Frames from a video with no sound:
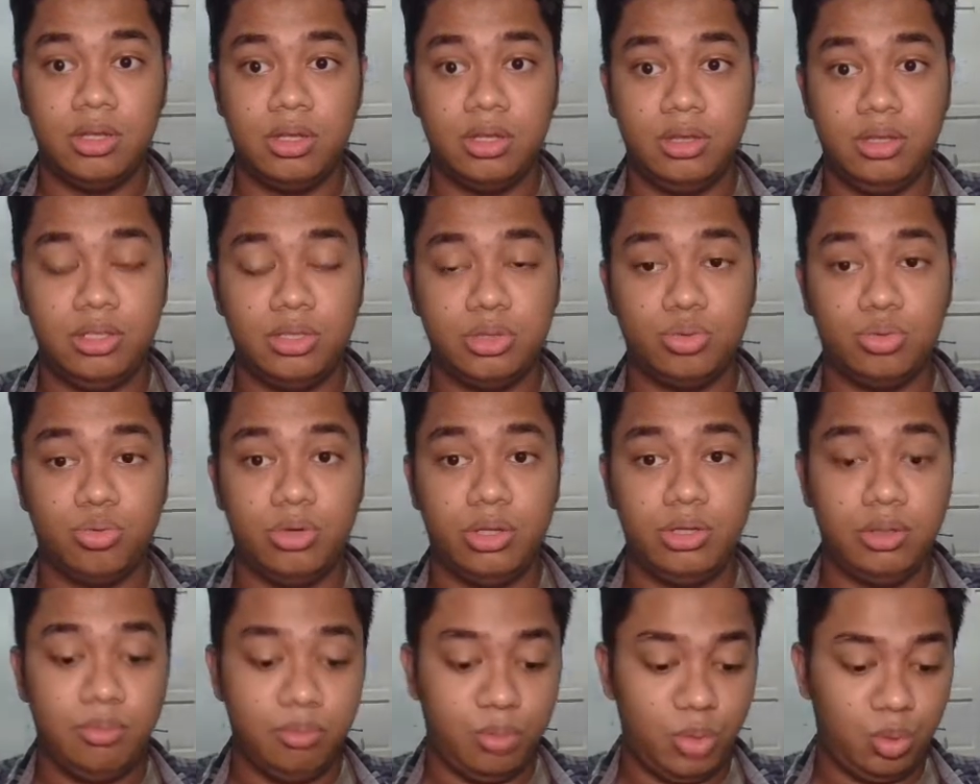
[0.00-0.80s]
this
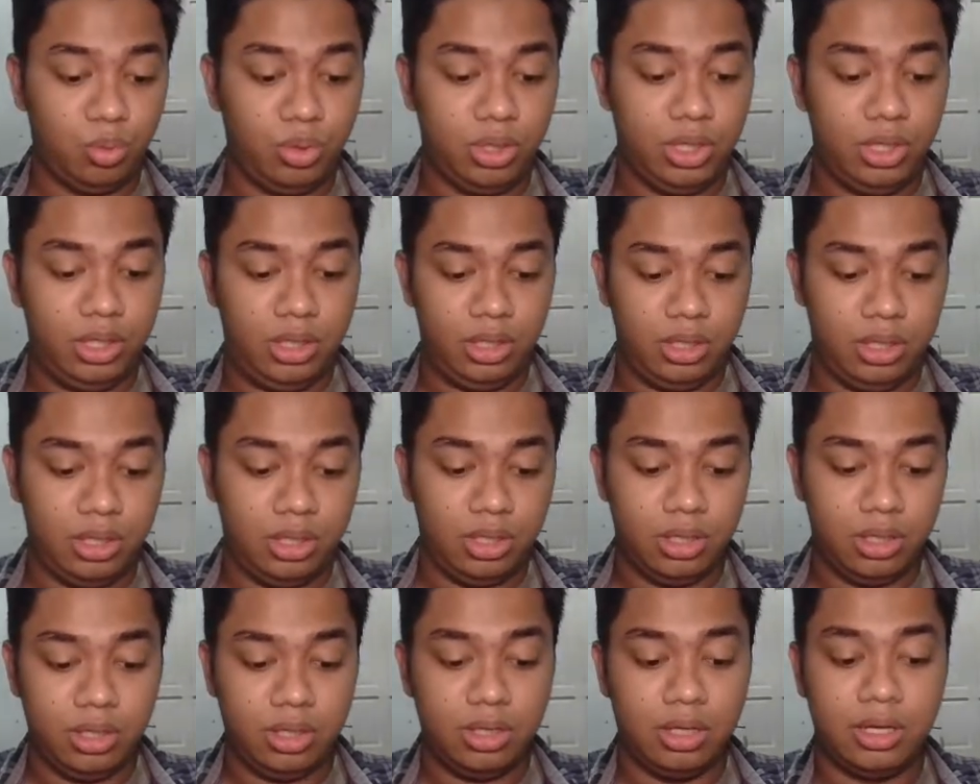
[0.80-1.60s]
one, but
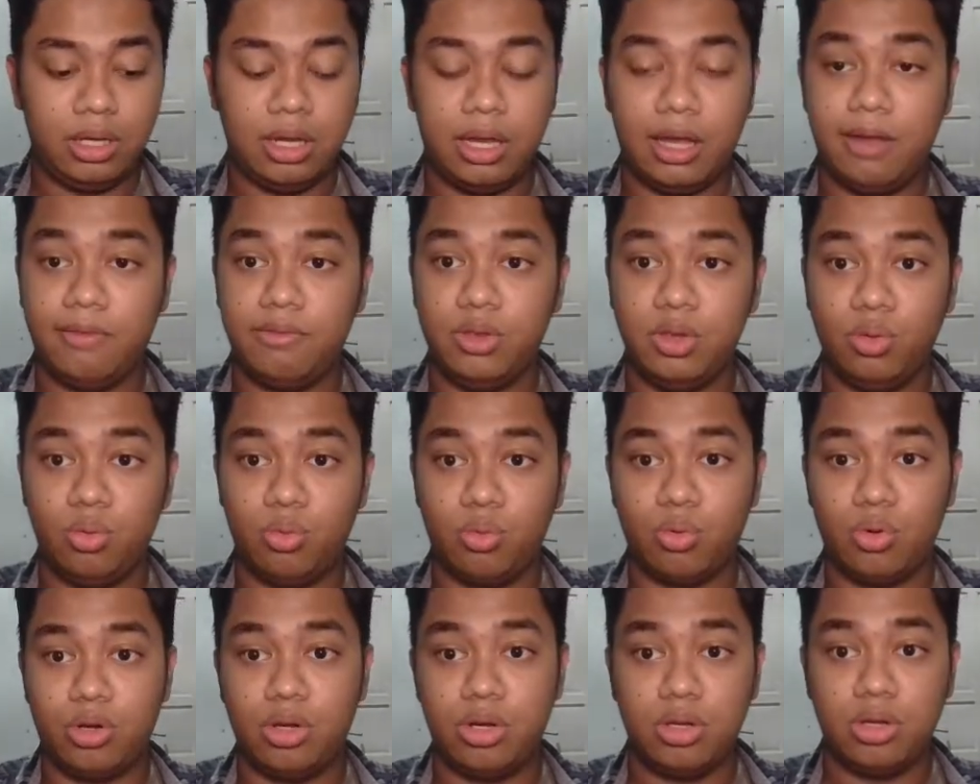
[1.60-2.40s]
we have the
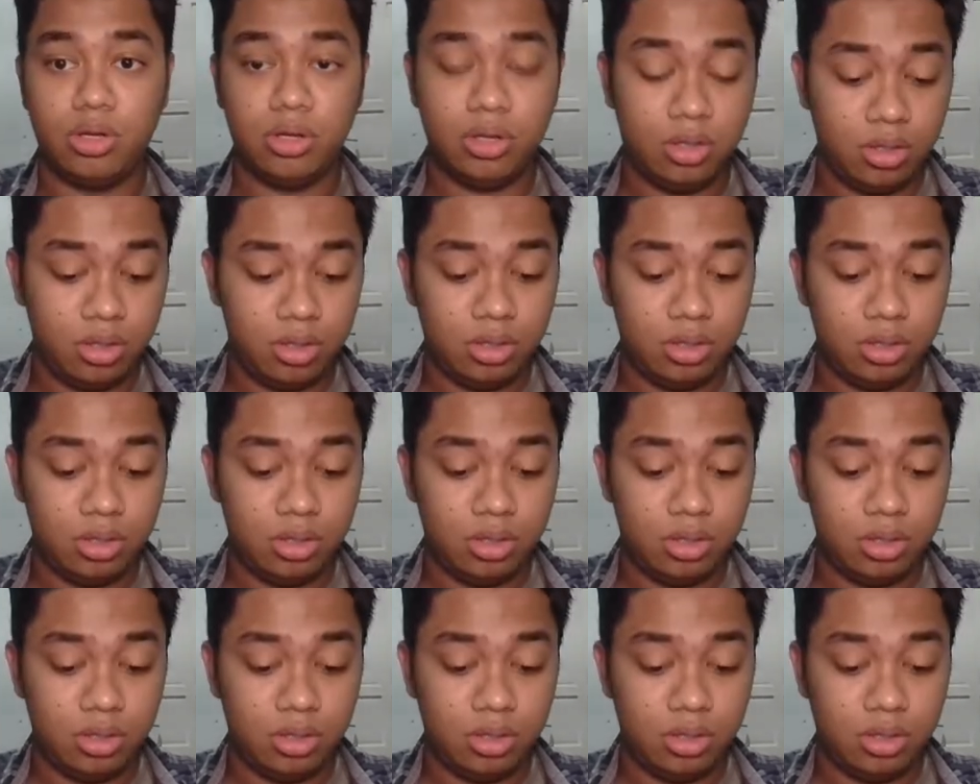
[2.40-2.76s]
wrong